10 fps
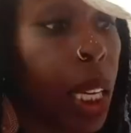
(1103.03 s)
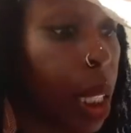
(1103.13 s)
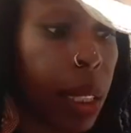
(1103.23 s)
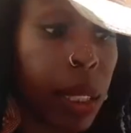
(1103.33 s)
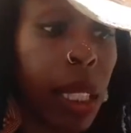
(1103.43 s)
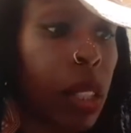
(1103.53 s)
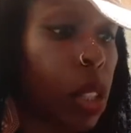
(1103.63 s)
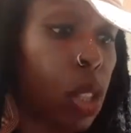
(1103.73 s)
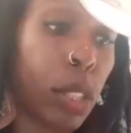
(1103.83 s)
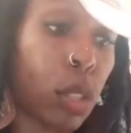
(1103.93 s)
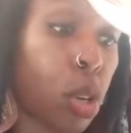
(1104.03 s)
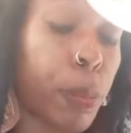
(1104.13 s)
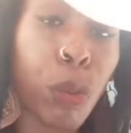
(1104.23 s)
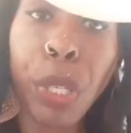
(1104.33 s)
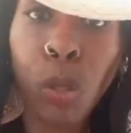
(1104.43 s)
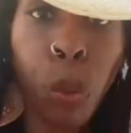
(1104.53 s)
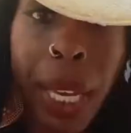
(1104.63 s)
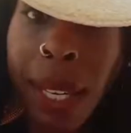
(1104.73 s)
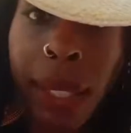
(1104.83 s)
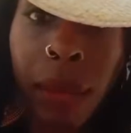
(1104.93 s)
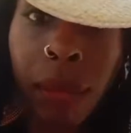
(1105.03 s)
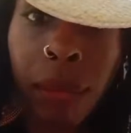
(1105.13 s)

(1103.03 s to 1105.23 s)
Because then going to be retweeted.